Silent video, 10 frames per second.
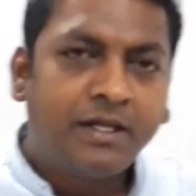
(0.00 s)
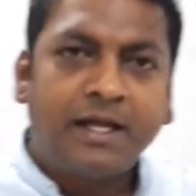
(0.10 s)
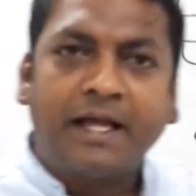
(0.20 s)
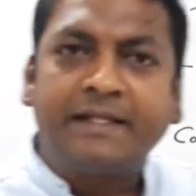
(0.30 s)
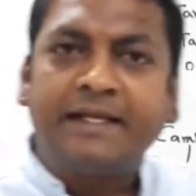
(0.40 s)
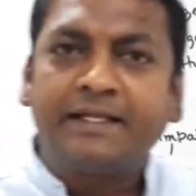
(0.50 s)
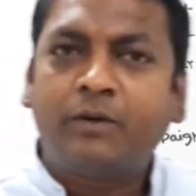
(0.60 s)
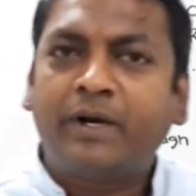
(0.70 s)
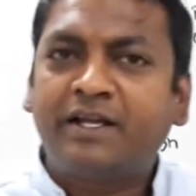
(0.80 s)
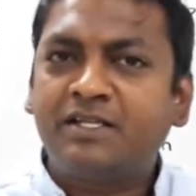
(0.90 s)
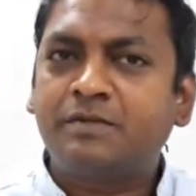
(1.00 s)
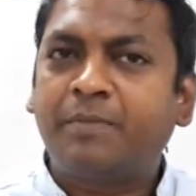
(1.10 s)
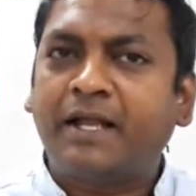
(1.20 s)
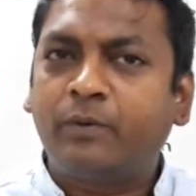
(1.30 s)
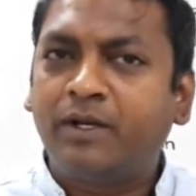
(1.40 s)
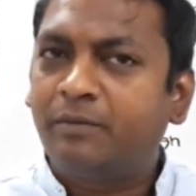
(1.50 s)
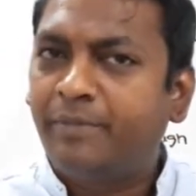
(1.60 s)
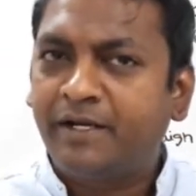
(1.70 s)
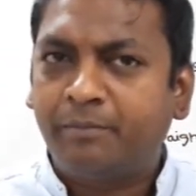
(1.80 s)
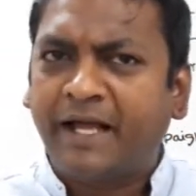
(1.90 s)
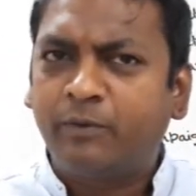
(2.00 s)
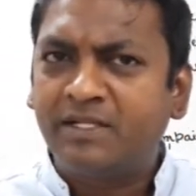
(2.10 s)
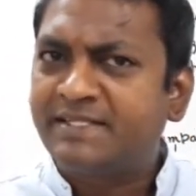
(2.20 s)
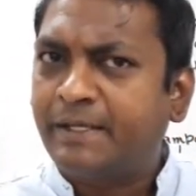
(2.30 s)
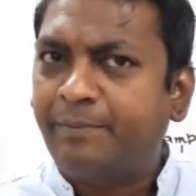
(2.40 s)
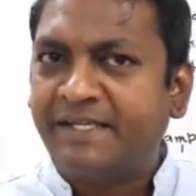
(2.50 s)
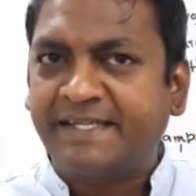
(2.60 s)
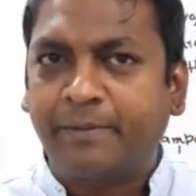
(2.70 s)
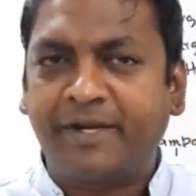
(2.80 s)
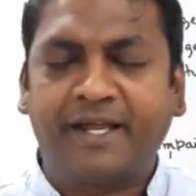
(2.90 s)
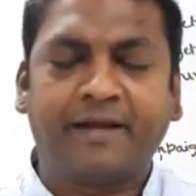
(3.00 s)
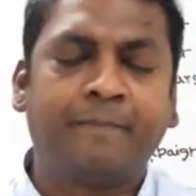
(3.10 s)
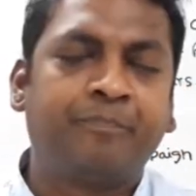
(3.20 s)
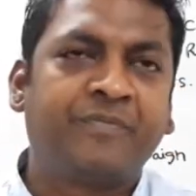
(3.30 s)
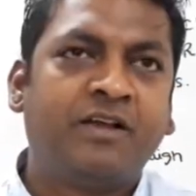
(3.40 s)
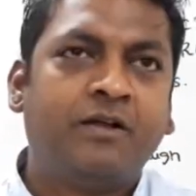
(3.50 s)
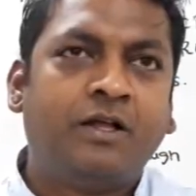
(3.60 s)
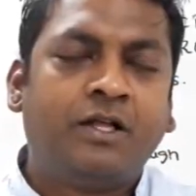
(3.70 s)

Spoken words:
and the other one is manual CPC bidding.